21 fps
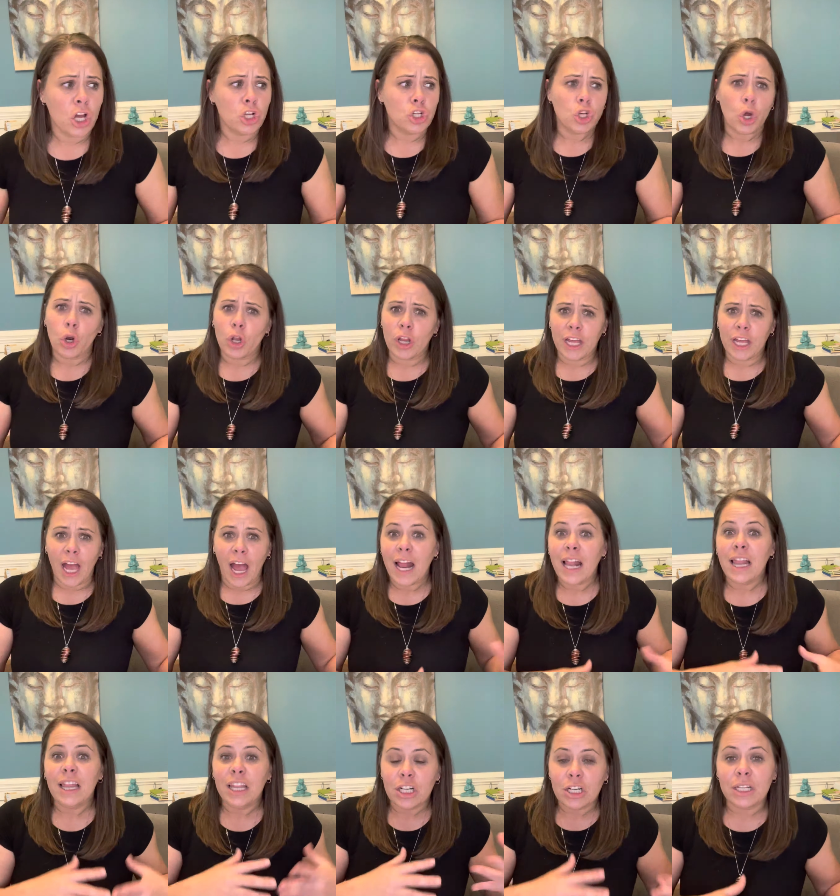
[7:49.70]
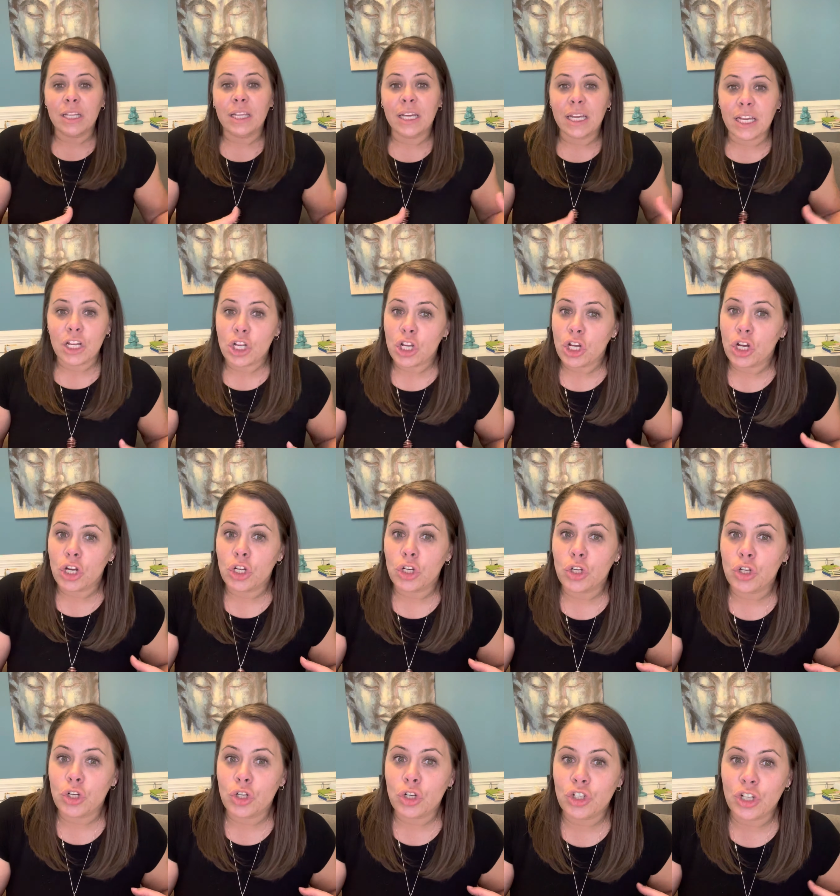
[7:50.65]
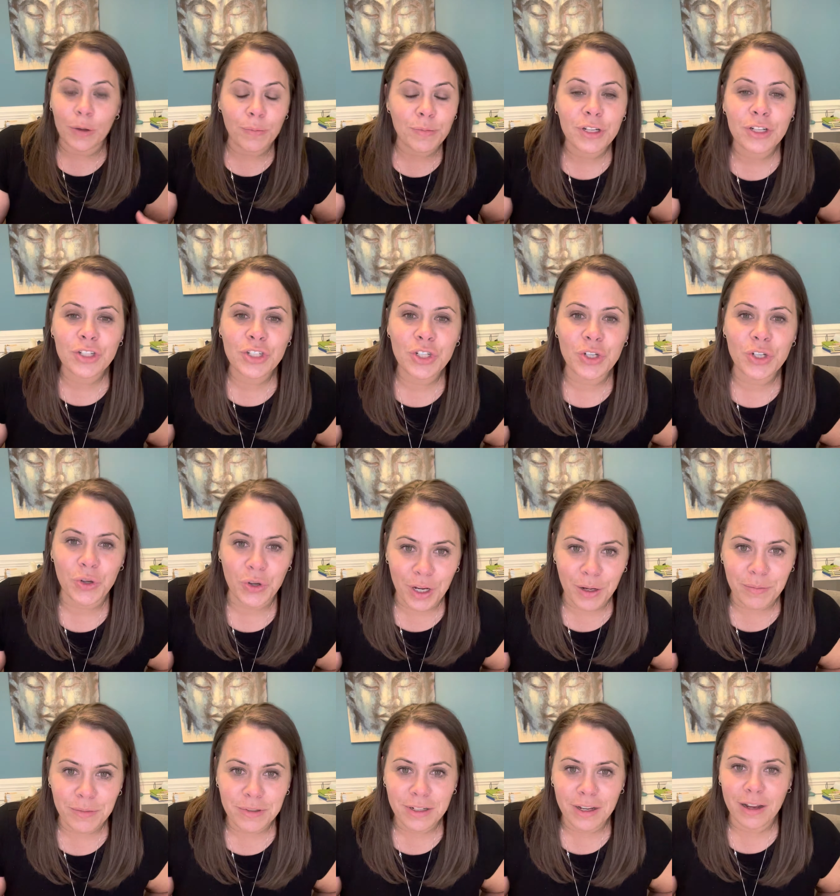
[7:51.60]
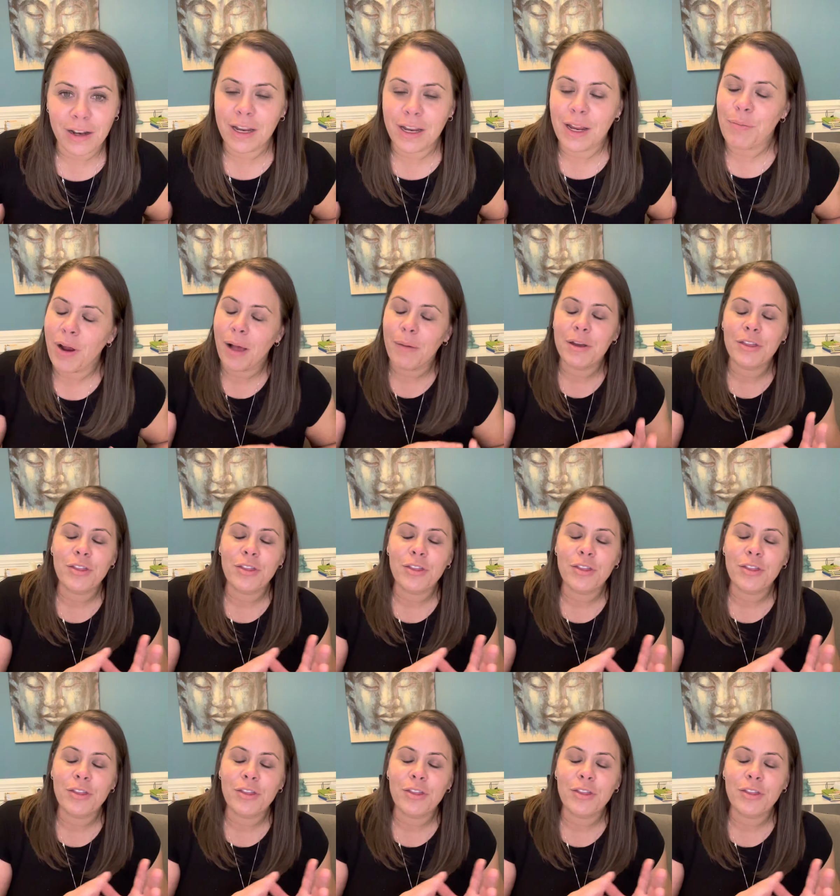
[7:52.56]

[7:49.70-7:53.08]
totally, I literally jumped and screamed, and he probably